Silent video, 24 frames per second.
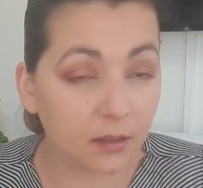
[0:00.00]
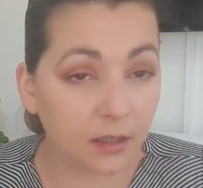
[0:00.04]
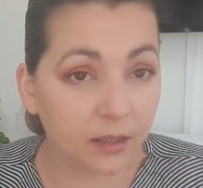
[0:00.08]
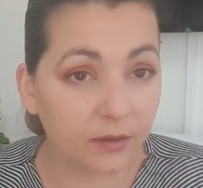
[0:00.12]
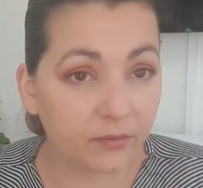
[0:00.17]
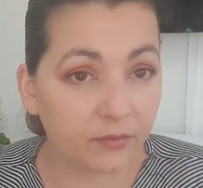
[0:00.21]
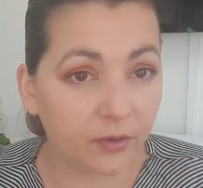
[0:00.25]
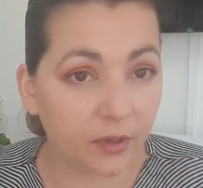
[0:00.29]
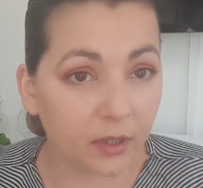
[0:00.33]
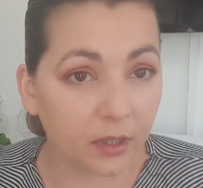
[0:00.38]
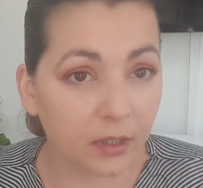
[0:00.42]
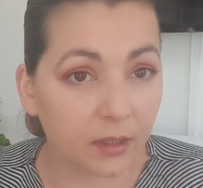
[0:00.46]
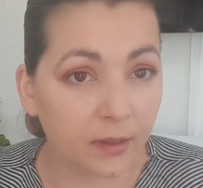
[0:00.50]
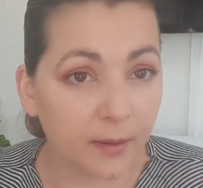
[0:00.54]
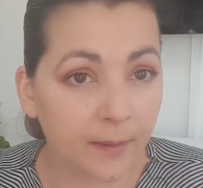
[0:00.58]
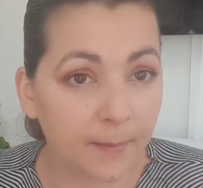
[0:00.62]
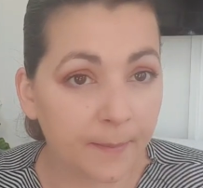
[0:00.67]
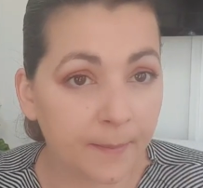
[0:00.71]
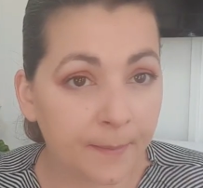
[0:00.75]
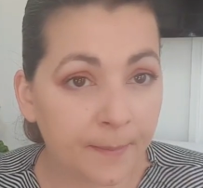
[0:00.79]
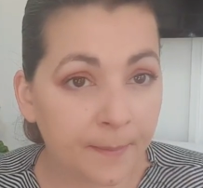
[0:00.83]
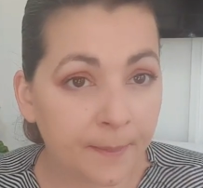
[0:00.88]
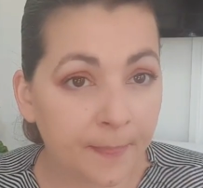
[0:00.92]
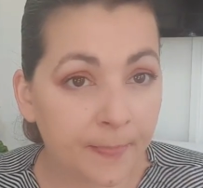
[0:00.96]
even,
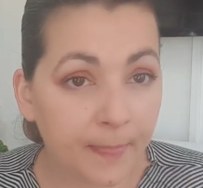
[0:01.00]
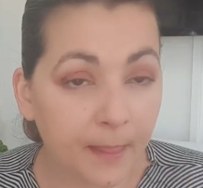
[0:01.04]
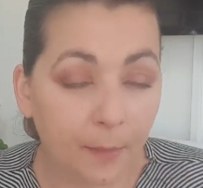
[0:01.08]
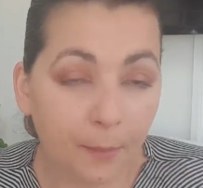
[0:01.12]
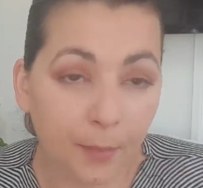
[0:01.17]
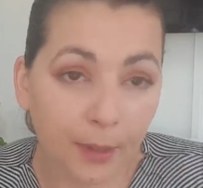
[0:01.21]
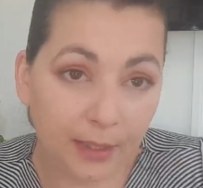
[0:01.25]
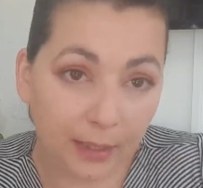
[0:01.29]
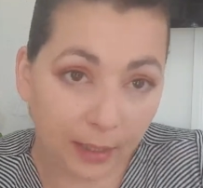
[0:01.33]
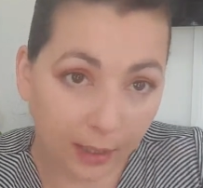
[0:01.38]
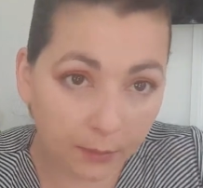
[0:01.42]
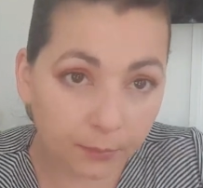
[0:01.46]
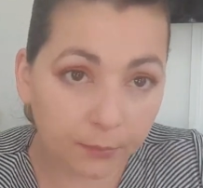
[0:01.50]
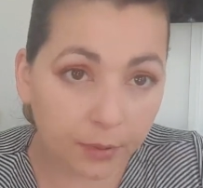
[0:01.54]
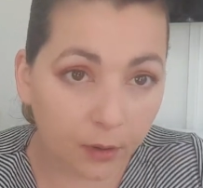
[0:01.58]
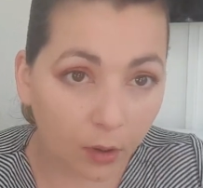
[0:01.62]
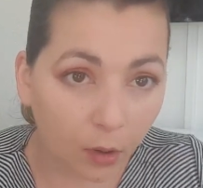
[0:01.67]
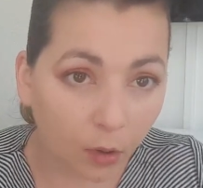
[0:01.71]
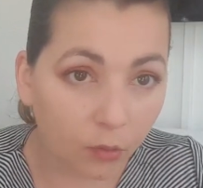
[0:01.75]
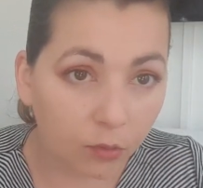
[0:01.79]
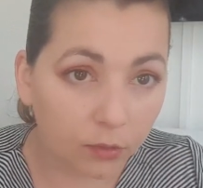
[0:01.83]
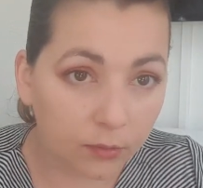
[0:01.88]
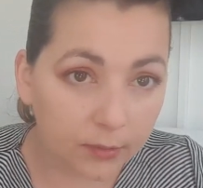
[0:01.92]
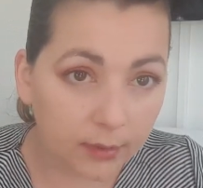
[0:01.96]
but not
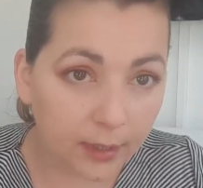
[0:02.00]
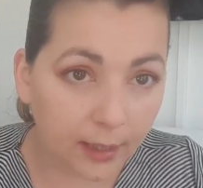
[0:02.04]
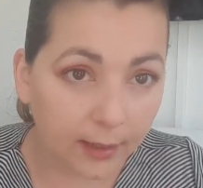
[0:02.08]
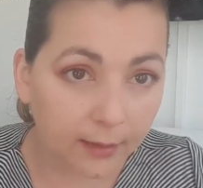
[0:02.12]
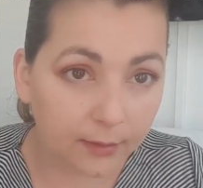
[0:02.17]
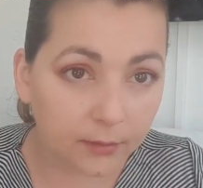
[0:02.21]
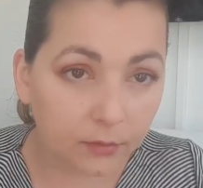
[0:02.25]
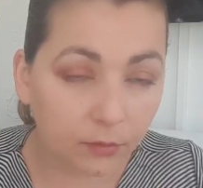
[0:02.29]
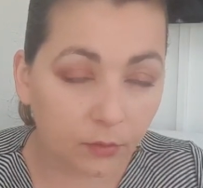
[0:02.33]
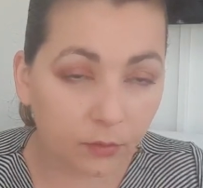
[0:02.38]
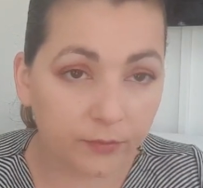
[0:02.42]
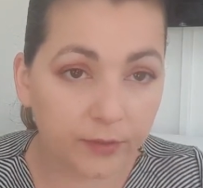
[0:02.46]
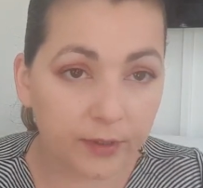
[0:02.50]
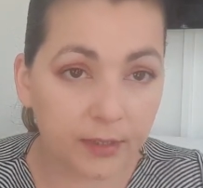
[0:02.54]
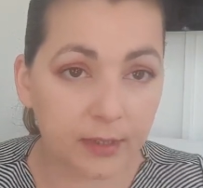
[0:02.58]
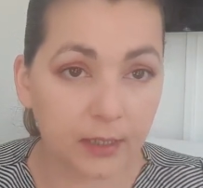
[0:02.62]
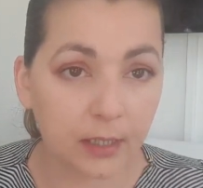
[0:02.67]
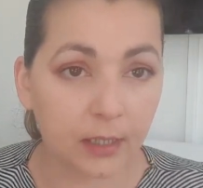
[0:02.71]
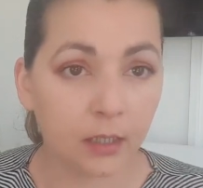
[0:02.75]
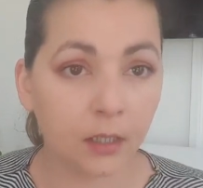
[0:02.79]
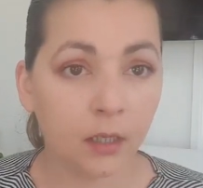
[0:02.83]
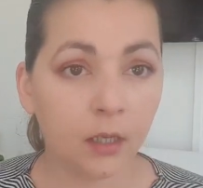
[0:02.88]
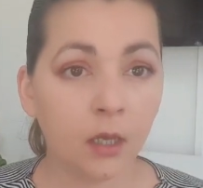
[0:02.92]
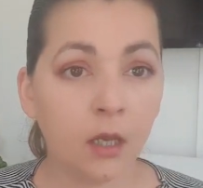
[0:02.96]
below that,
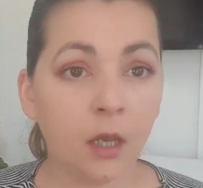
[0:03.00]
obviously.